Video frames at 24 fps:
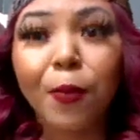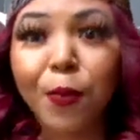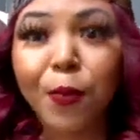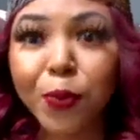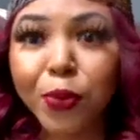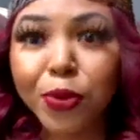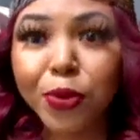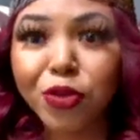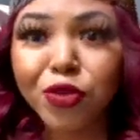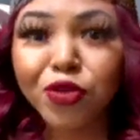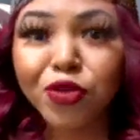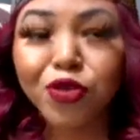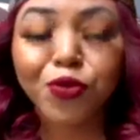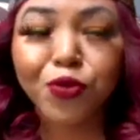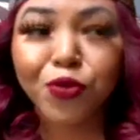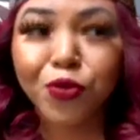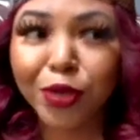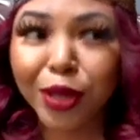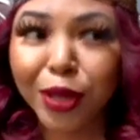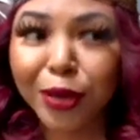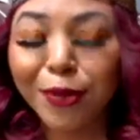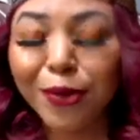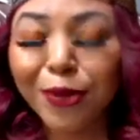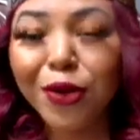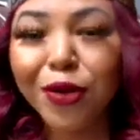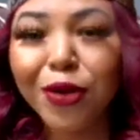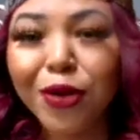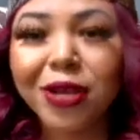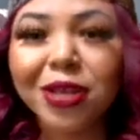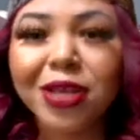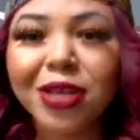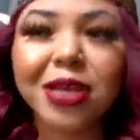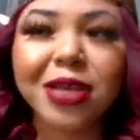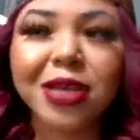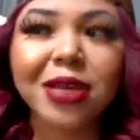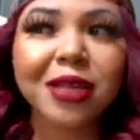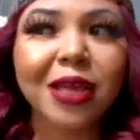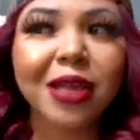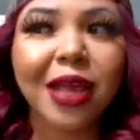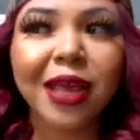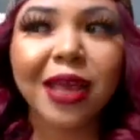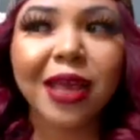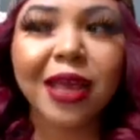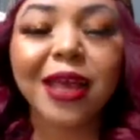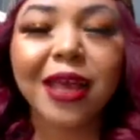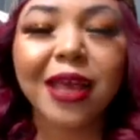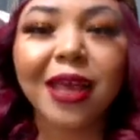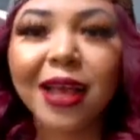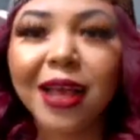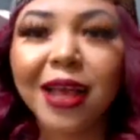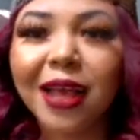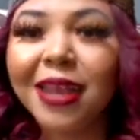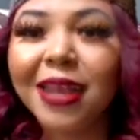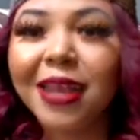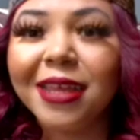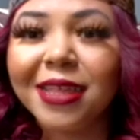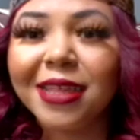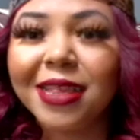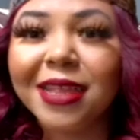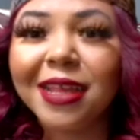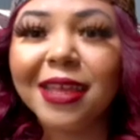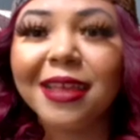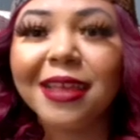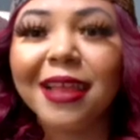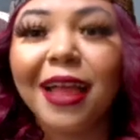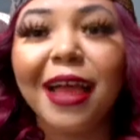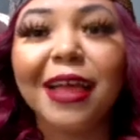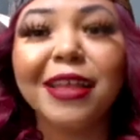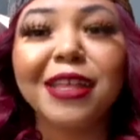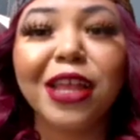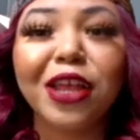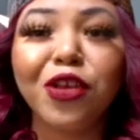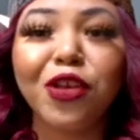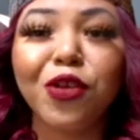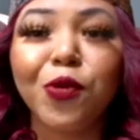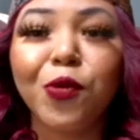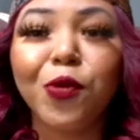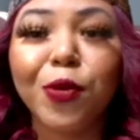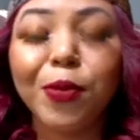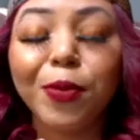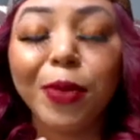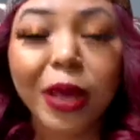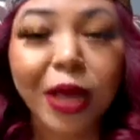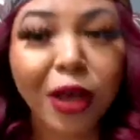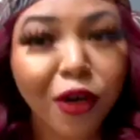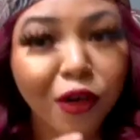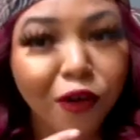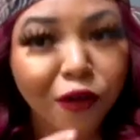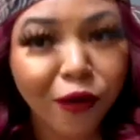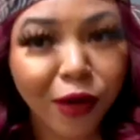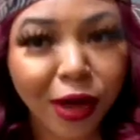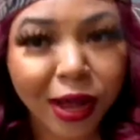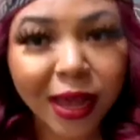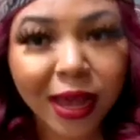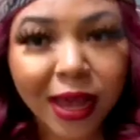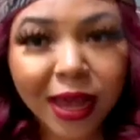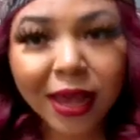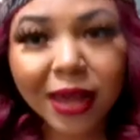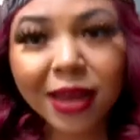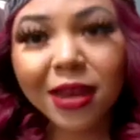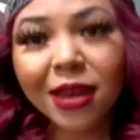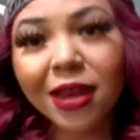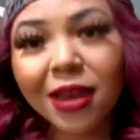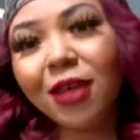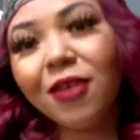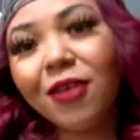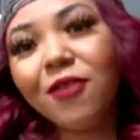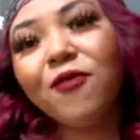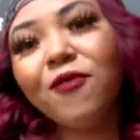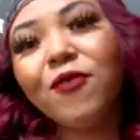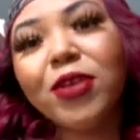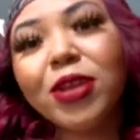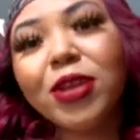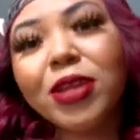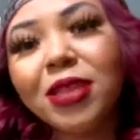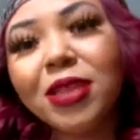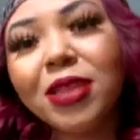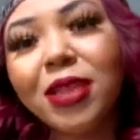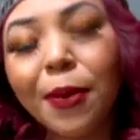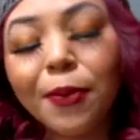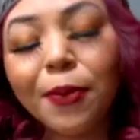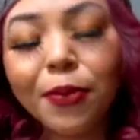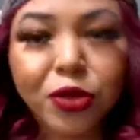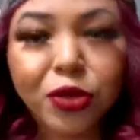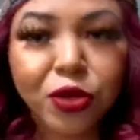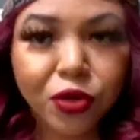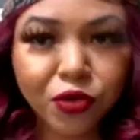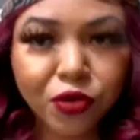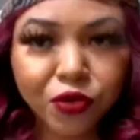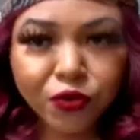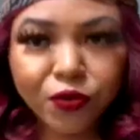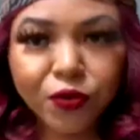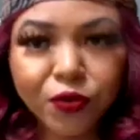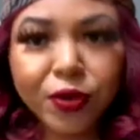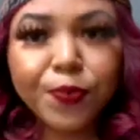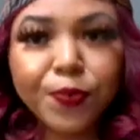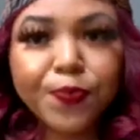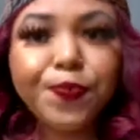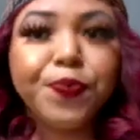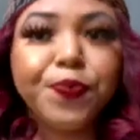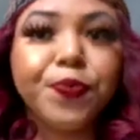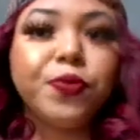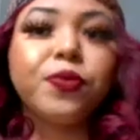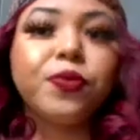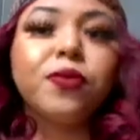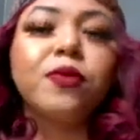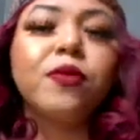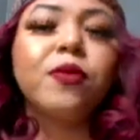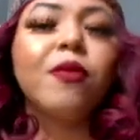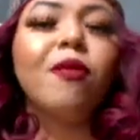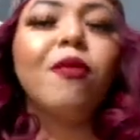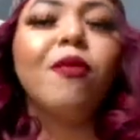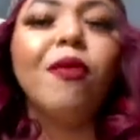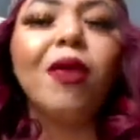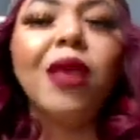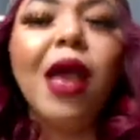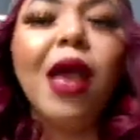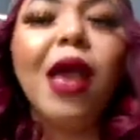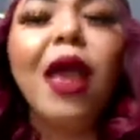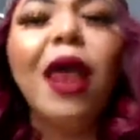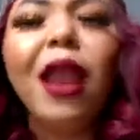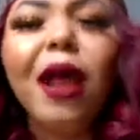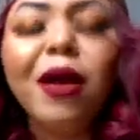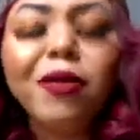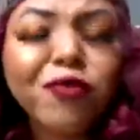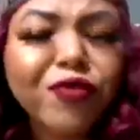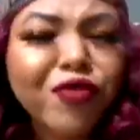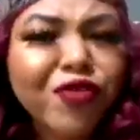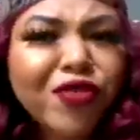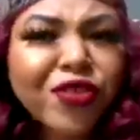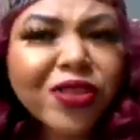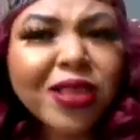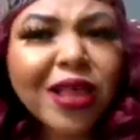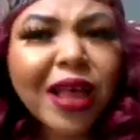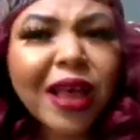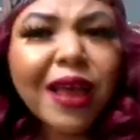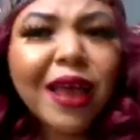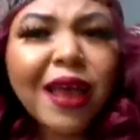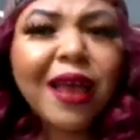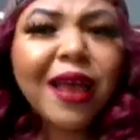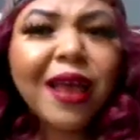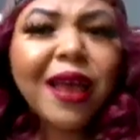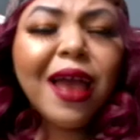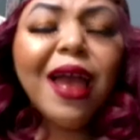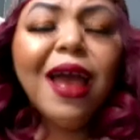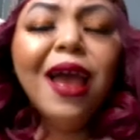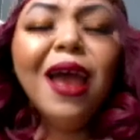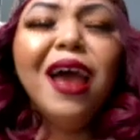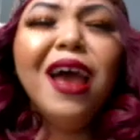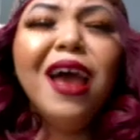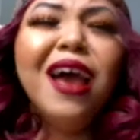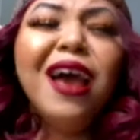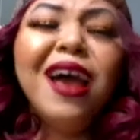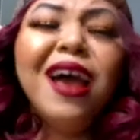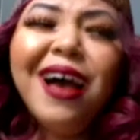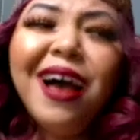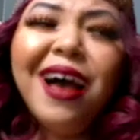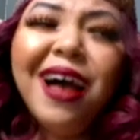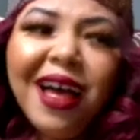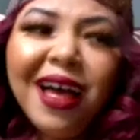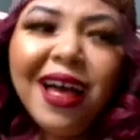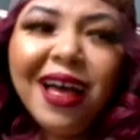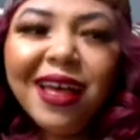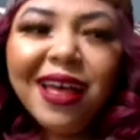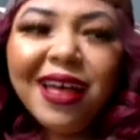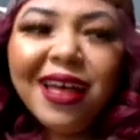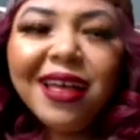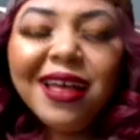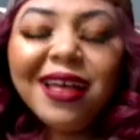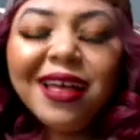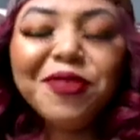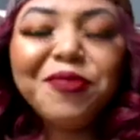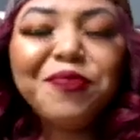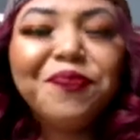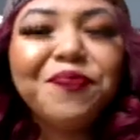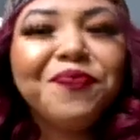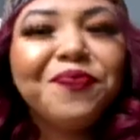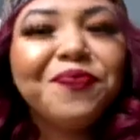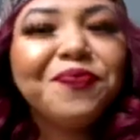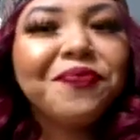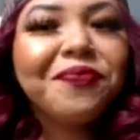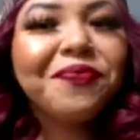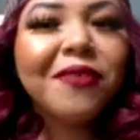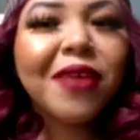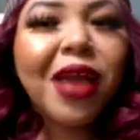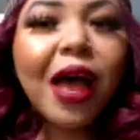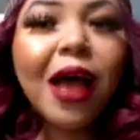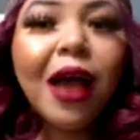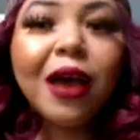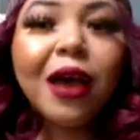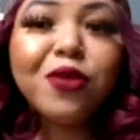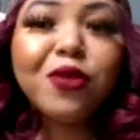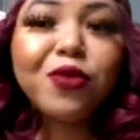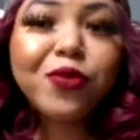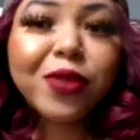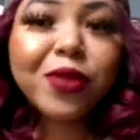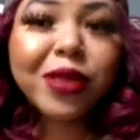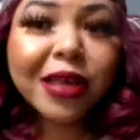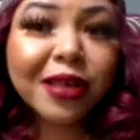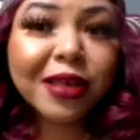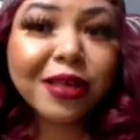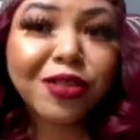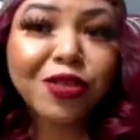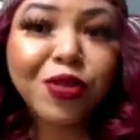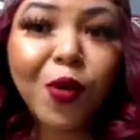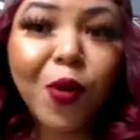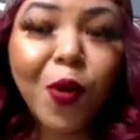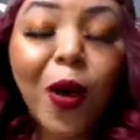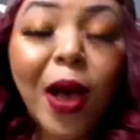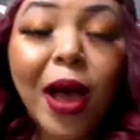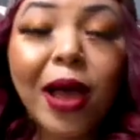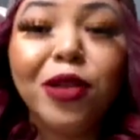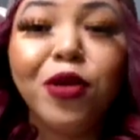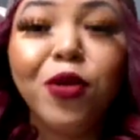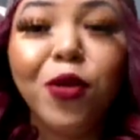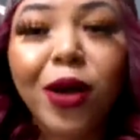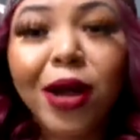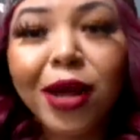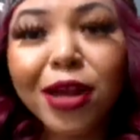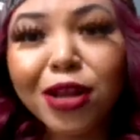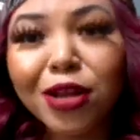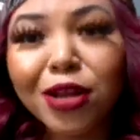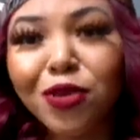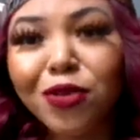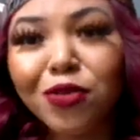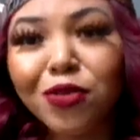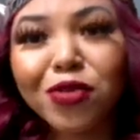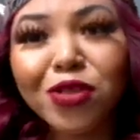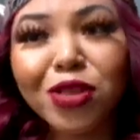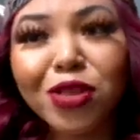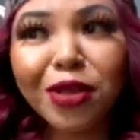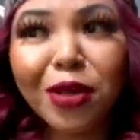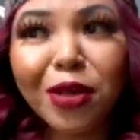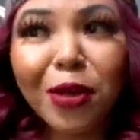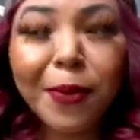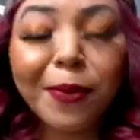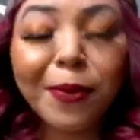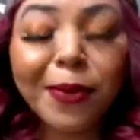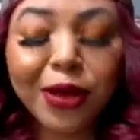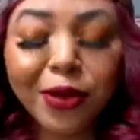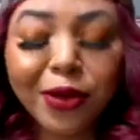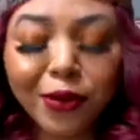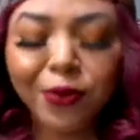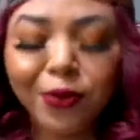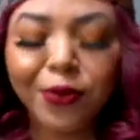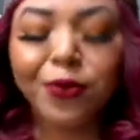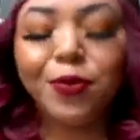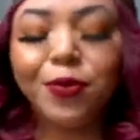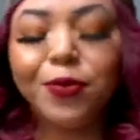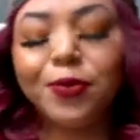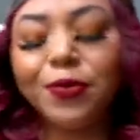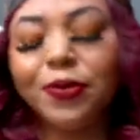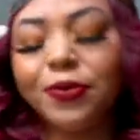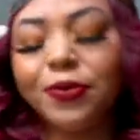pursued it more. She's like, listen, I think it will be a great candidate for this type of surgery. And I was just like, I don't think so. I know I could lose it on my own.